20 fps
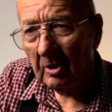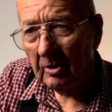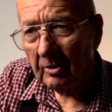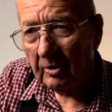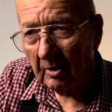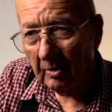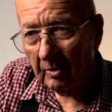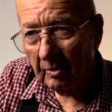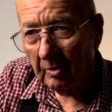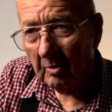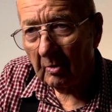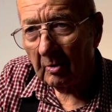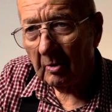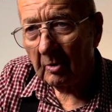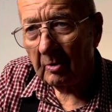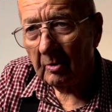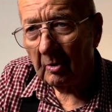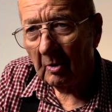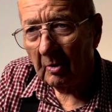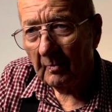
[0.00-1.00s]
the
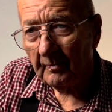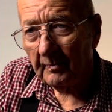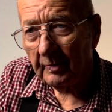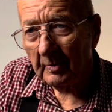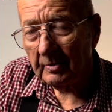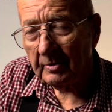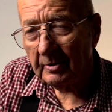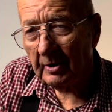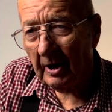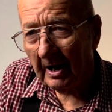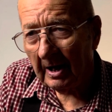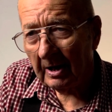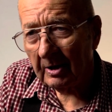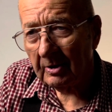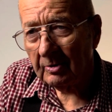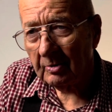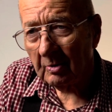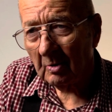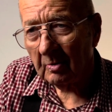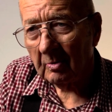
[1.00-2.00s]
Lord opened
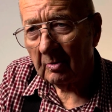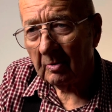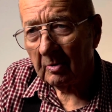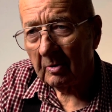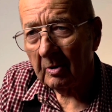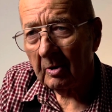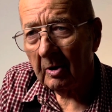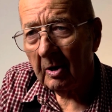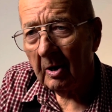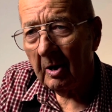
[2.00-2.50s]
that door,